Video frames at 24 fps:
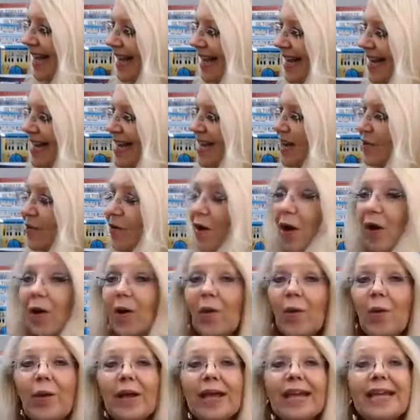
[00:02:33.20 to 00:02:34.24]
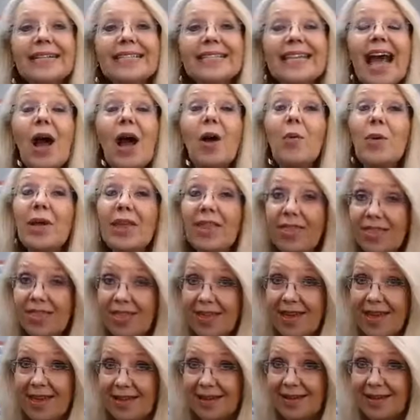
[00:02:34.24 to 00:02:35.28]
Neuro is how we
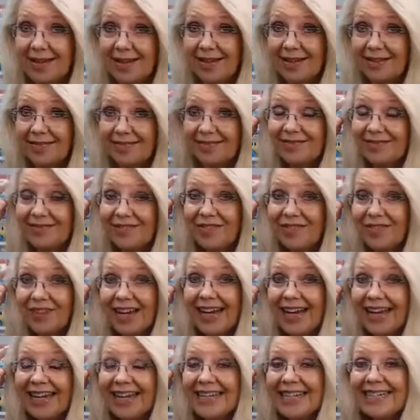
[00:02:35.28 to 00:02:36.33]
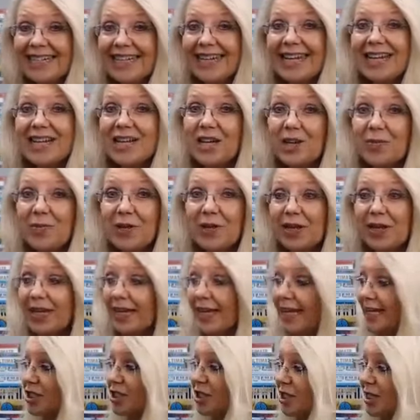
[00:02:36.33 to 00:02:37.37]
think, right? In
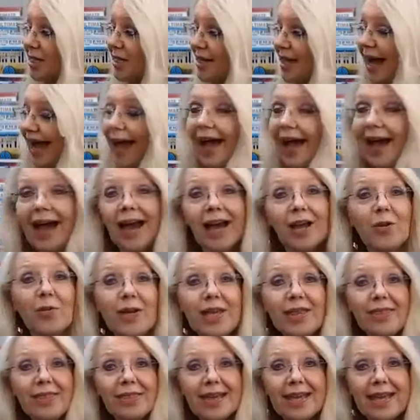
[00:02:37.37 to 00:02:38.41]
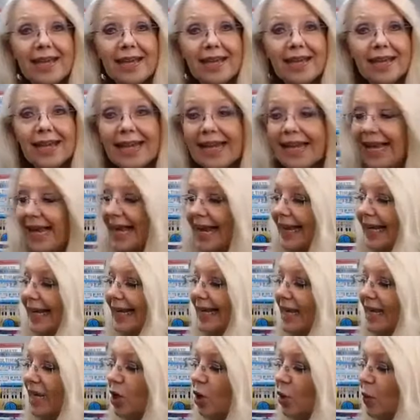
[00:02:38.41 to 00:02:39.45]
communication, how do we think?
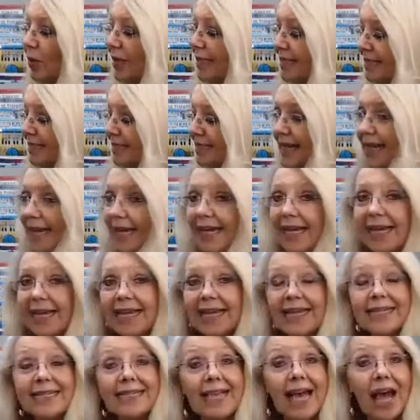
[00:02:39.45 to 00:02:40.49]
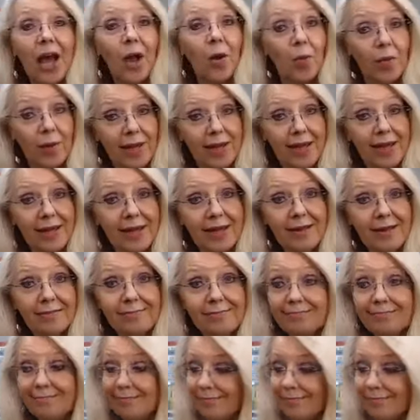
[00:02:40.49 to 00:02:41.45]
Linguistic is how we,